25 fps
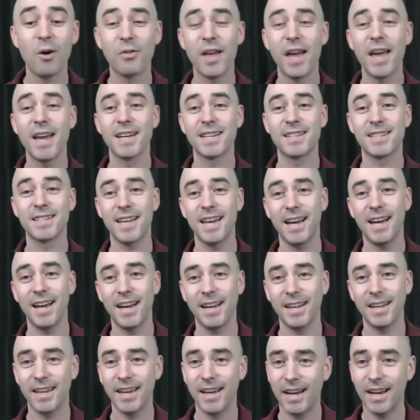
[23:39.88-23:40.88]
thanks. Yeah.
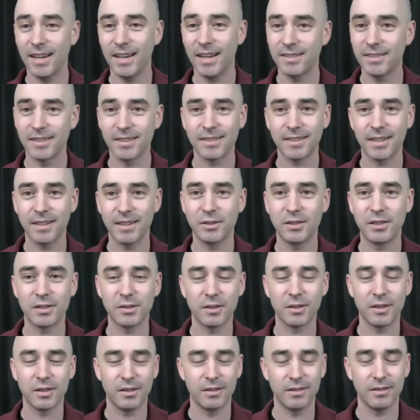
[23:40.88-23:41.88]

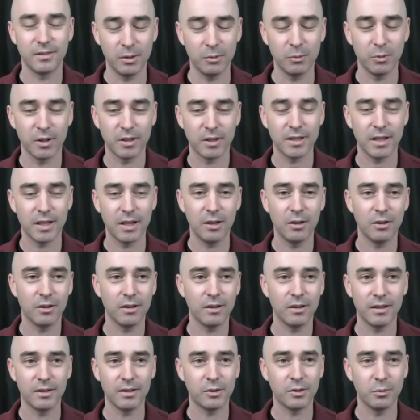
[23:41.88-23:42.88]
It worked
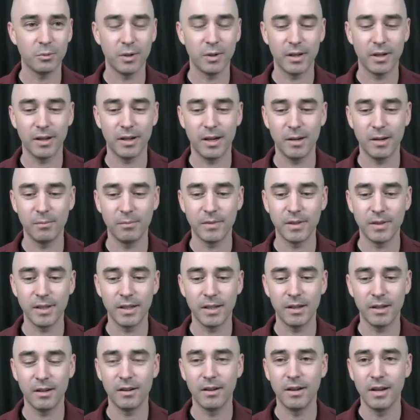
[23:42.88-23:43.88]
out to where,
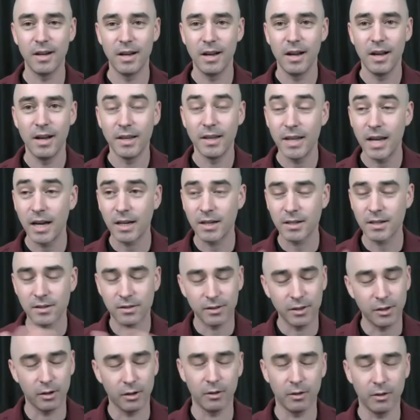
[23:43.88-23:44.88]
because,
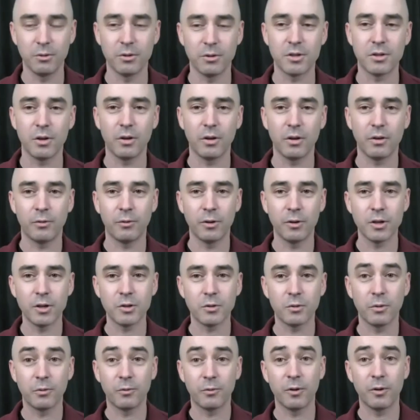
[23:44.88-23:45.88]
it was the
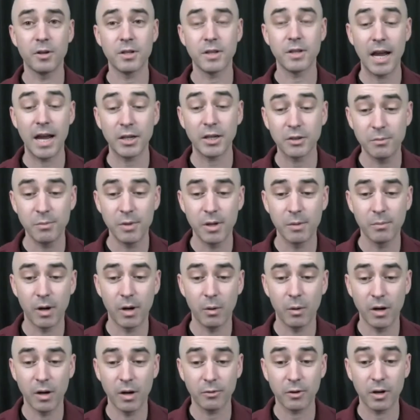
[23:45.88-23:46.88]
first, actually me and my
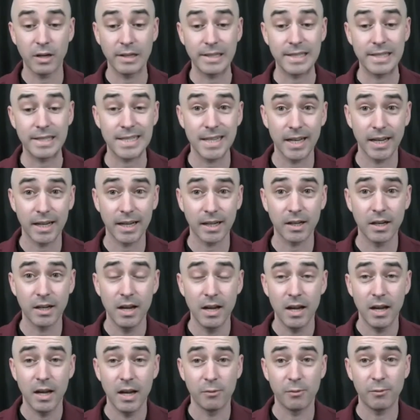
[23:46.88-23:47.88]
wife got sick
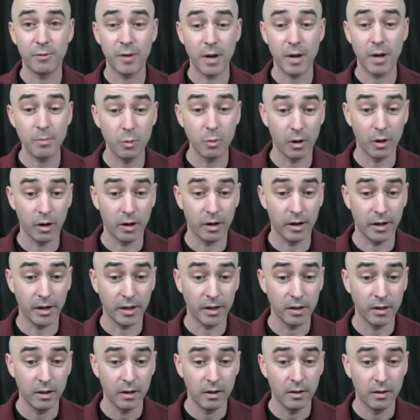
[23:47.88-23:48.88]
in
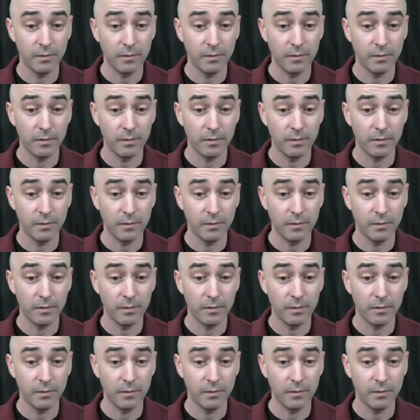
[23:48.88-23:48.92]
February.